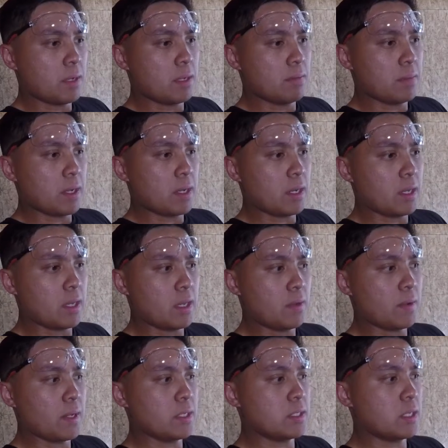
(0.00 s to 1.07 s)
but
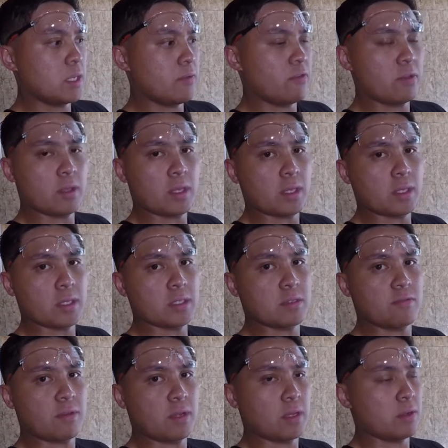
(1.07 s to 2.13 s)
anyways, if you think this
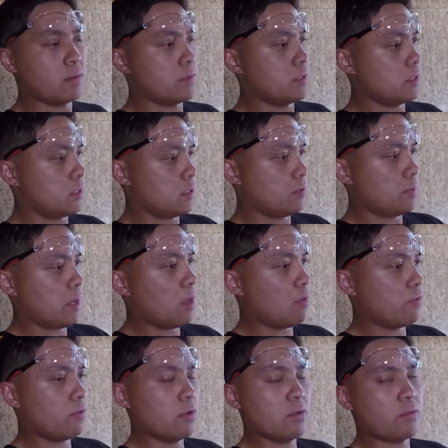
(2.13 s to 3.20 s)
video is a little bit
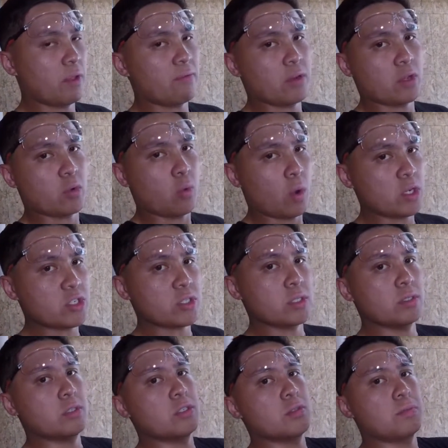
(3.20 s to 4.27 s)
helpful, if you have any
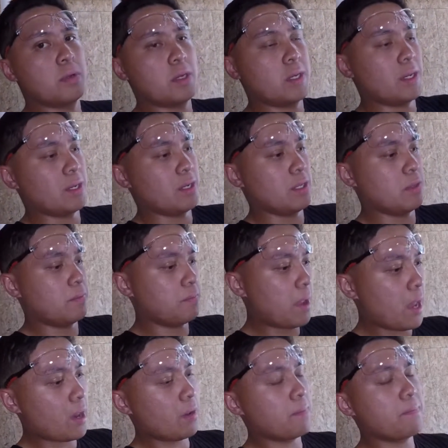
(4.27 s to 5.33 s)
questions, just put it down at the
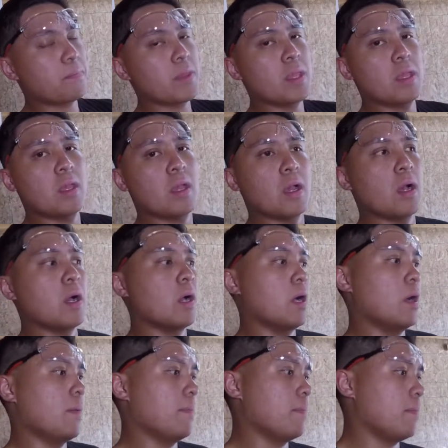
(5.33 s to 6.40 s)
bottom,
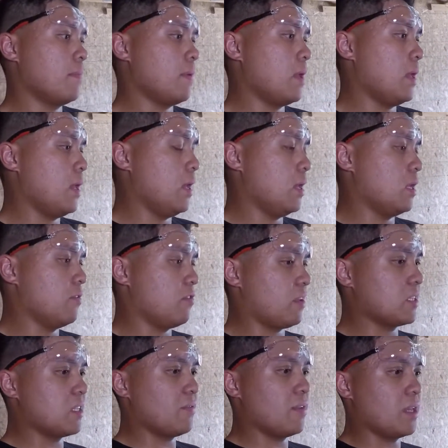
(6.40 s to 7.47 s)
and if you
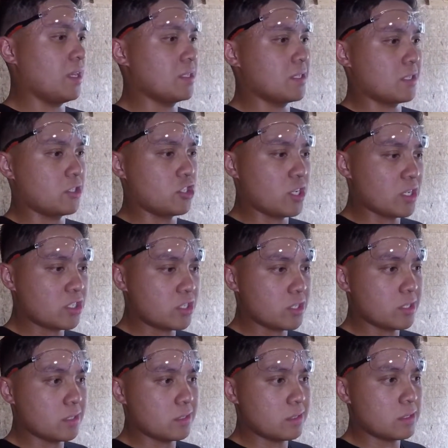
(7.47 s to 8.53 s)
guys have any
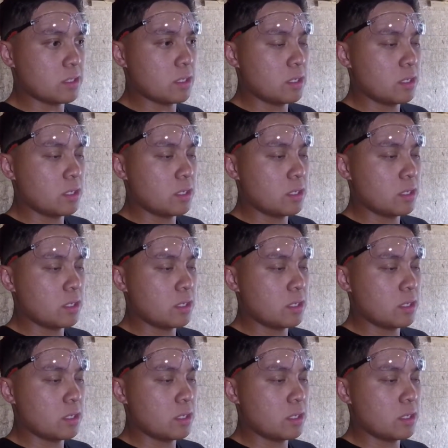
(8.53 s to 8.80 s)
suggestions,